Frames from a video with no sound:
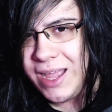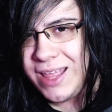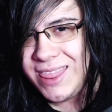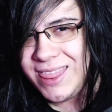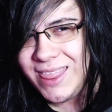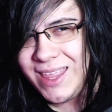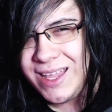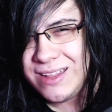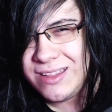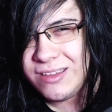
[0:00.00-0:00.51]
I
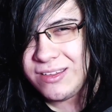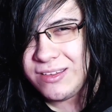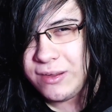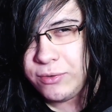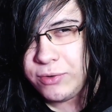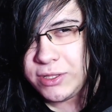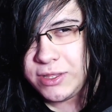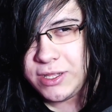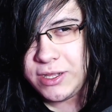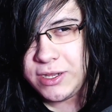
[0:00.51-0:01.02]
think it's
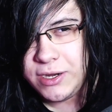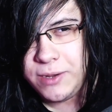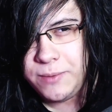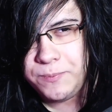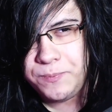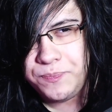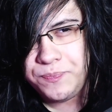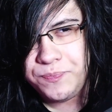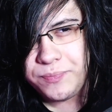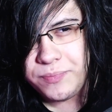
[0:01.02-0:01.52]

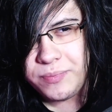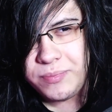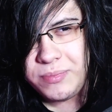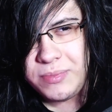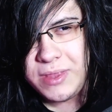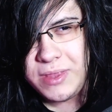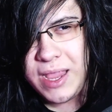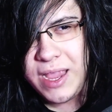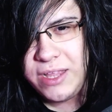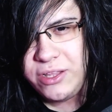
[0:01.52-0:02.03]
Sawatari.
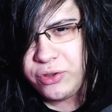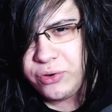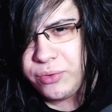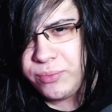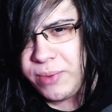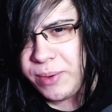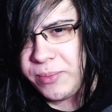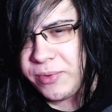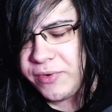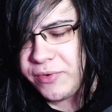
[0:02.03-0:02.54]
I don't
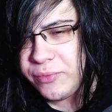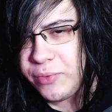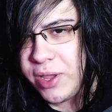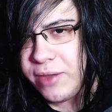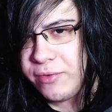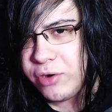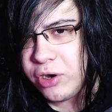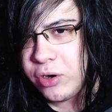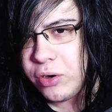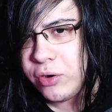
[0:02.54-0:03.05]
remember if
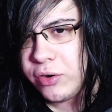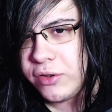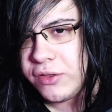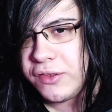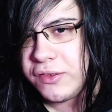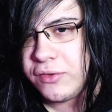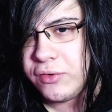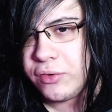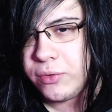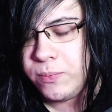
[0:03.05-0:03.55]
we ever heard
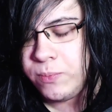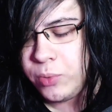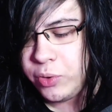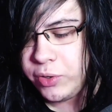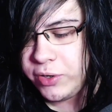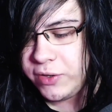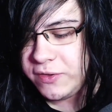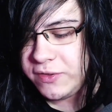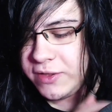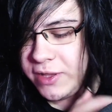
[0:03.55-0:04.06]
Sword
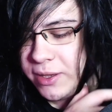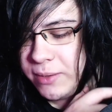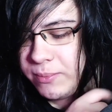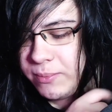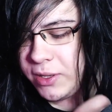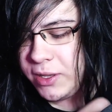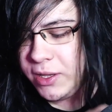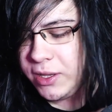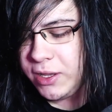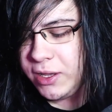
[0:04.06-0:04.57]
Boy's
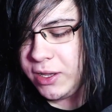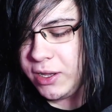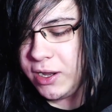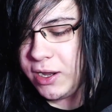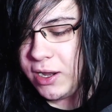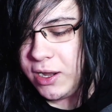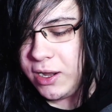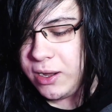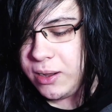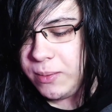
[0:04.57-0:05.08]
name,
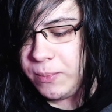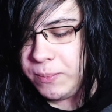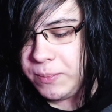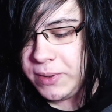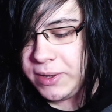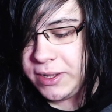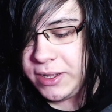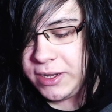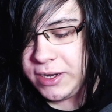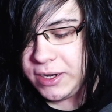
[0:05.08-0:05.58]
um,
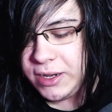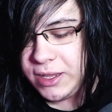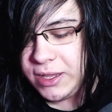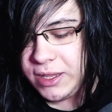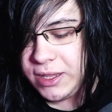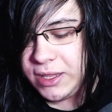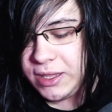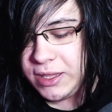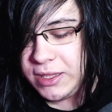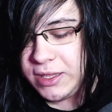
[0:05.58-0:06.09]
but
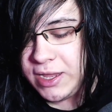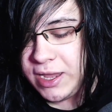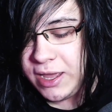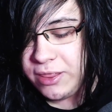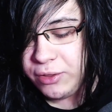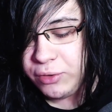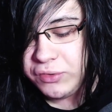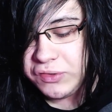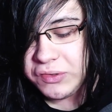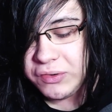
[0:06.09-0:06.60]

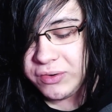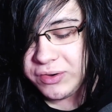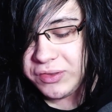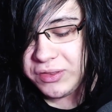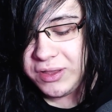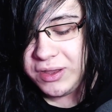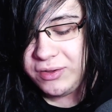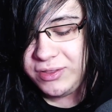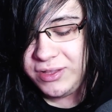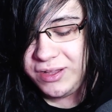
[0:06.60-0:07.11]
yeah, those
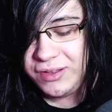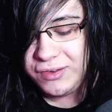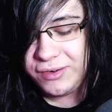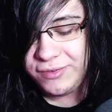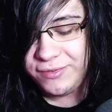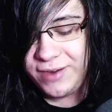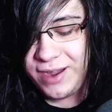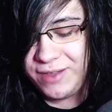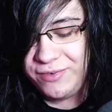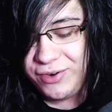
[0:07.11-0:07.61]
are the only
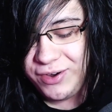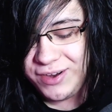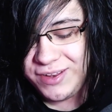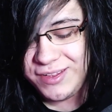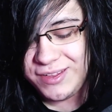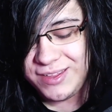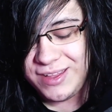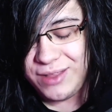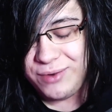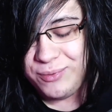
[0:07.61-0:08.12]

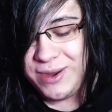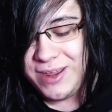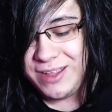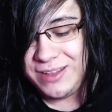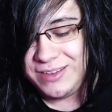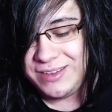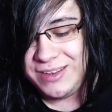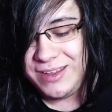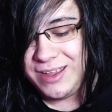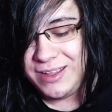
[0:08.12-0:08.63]
survivors that we
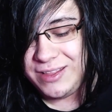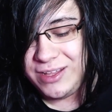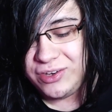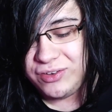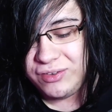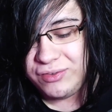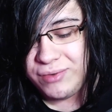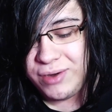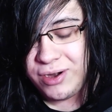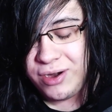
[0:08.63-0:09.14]
can see, and they
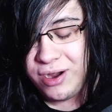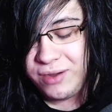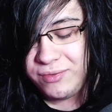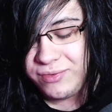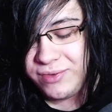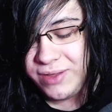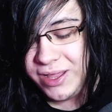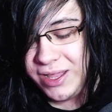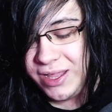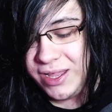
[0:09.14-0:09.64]
just run
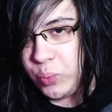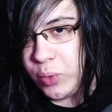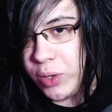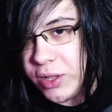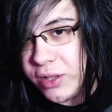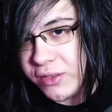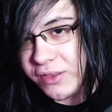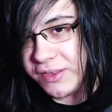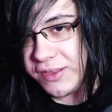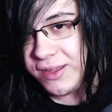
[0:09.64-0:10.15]
off.
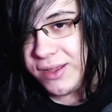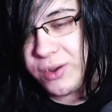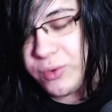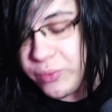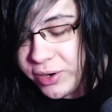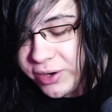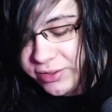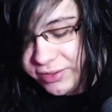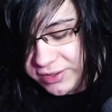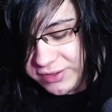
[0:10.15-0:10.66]
We'll see
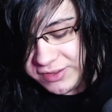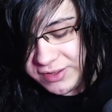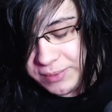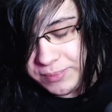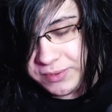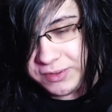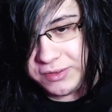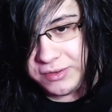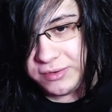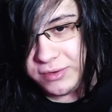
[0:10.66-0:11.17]
where this
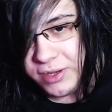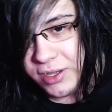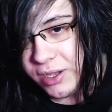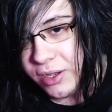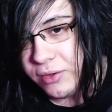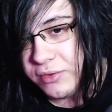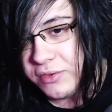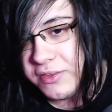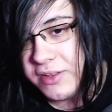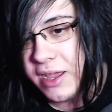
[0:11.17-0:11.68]
episode
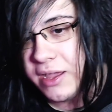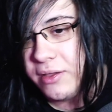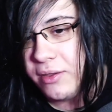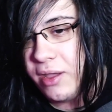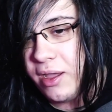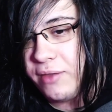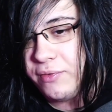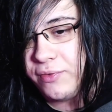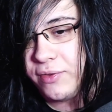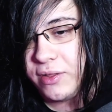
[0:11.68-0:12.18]
goes.
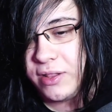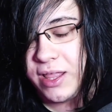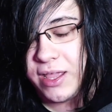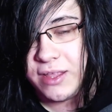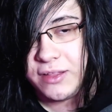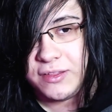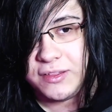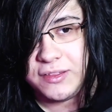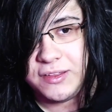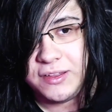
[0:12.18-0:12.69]
I, I feel
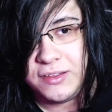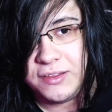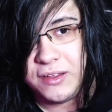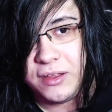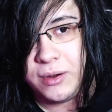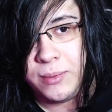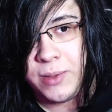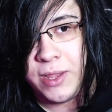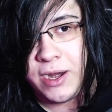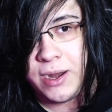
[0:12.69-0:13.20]
like it's it's
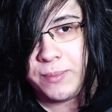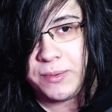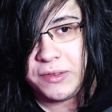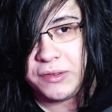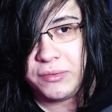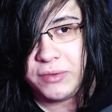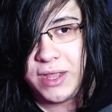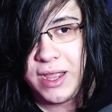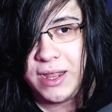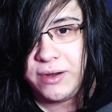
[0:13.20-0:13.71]
gonna be an
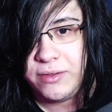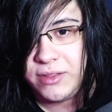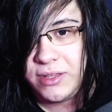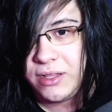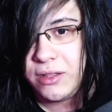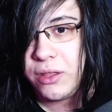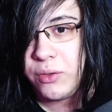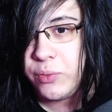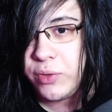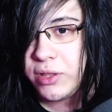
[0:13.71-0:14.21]
episode kind of
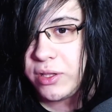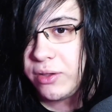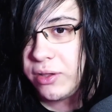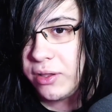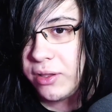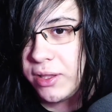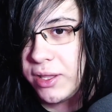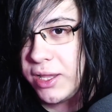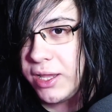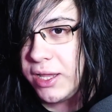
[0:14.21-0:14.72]
dealing with
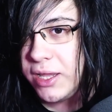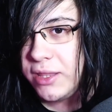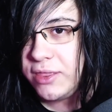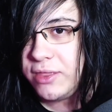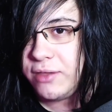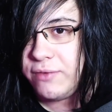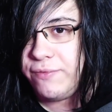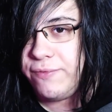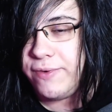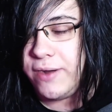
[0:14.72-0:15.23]
the
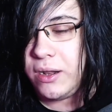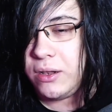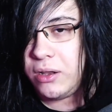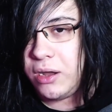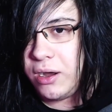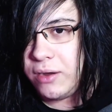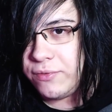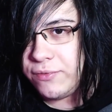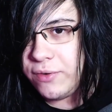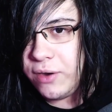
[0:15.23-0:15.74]
the
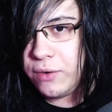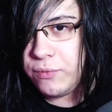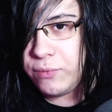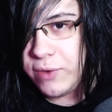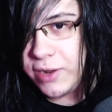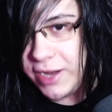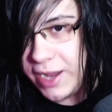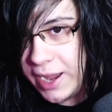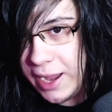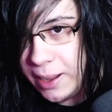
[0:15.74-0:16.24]
fall off
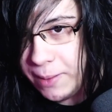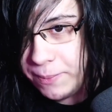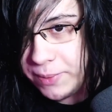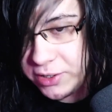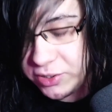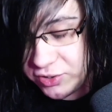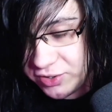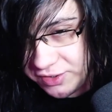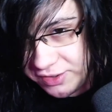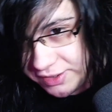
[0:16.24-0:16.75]
of what
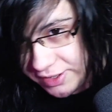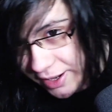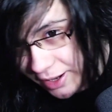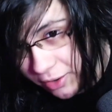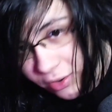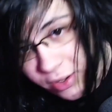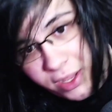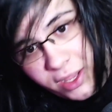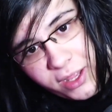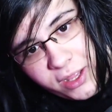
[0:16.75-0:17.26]
happened just
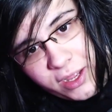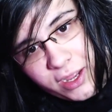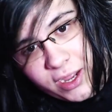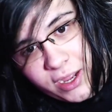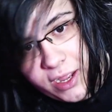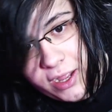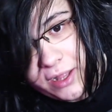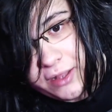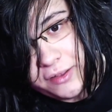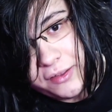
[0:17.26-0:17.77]
now.
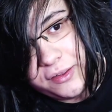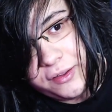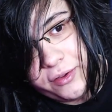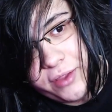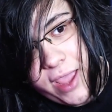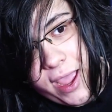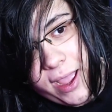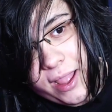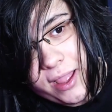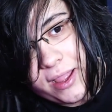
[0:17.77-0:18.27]
Uh, so
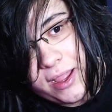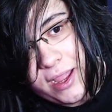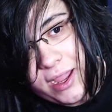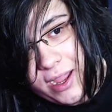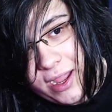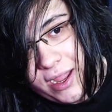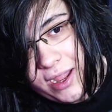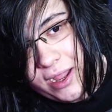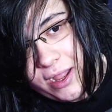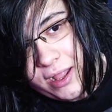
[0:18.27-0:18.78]
yeah,
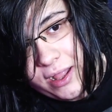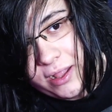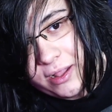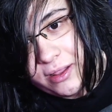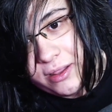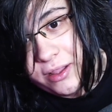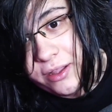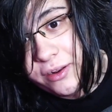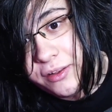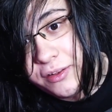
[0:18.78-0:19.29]

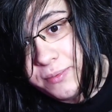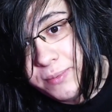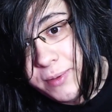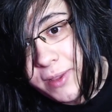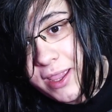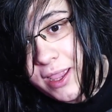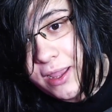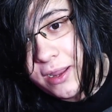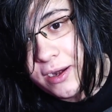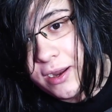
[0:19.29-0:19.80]
uh, let us
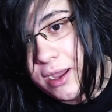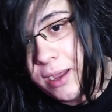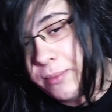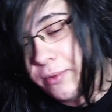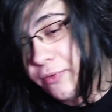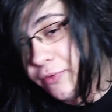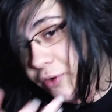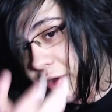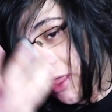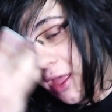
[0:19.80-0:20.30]
begin. Uh,
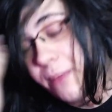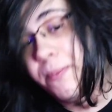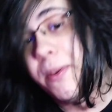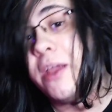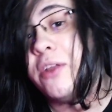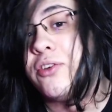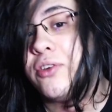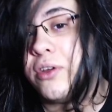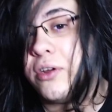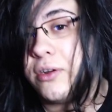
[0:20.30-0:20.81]
before that,
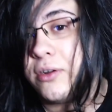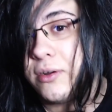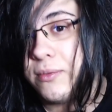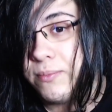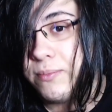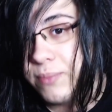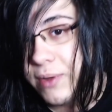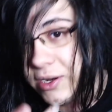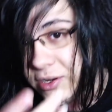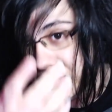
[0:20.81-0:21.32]

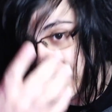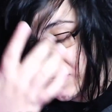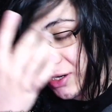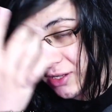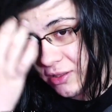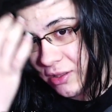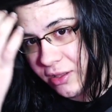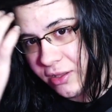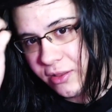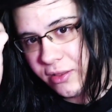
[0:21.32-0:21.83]
Patreon. Patreon,
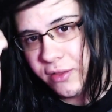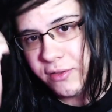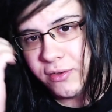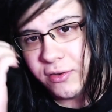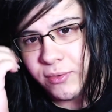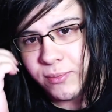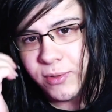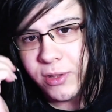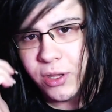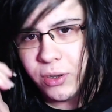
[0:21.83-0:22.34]
check out the link in the
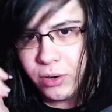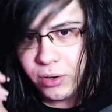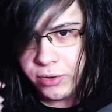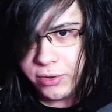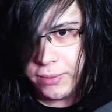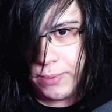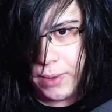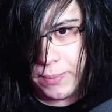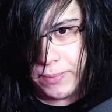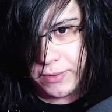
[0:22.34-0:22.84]
description below
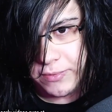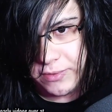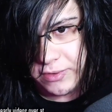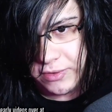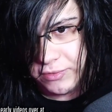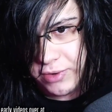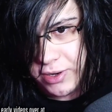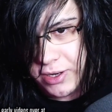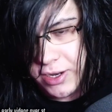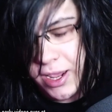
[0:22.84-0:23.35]
or the pop up on
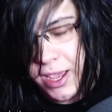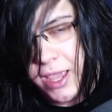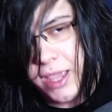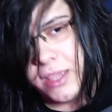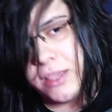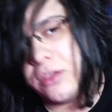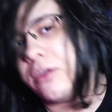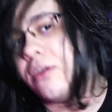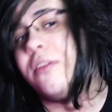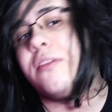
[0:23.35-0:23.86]
the screen.
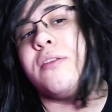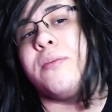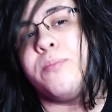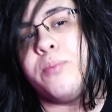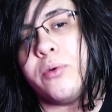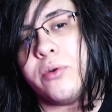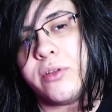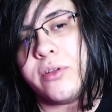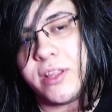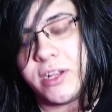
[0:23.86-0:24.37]
You can
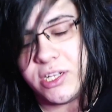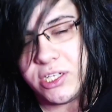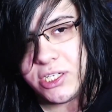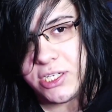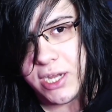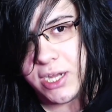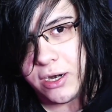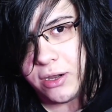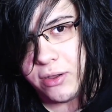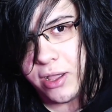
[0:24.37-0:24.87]
support the
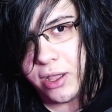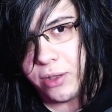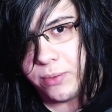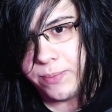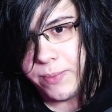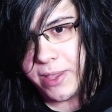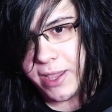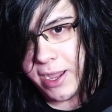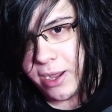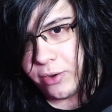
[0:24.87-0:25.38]
channel,
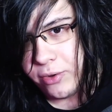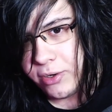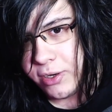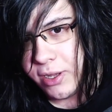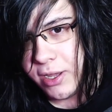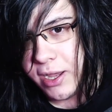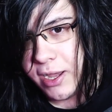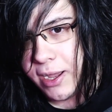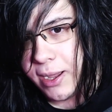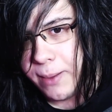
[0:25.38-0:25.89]
help me
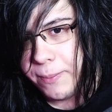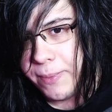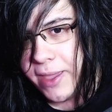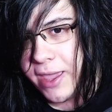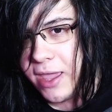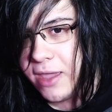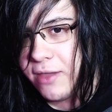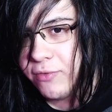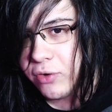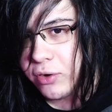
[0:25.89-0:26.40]
out, uh,
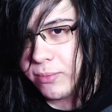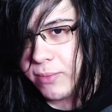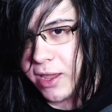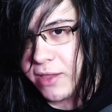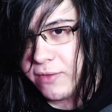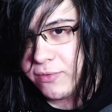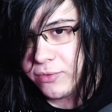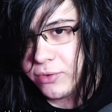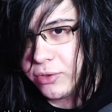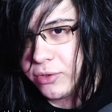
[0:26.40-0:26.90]
pay for
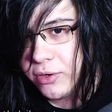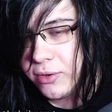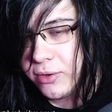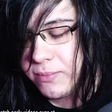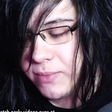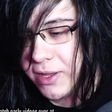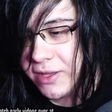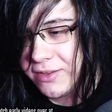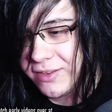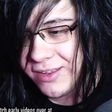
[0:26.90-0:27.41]
my
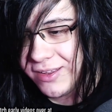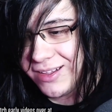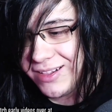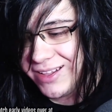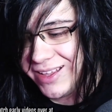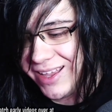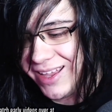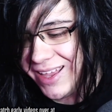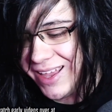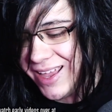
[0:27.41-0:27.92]
food,
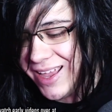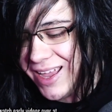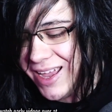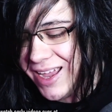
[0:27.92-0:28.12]
basically.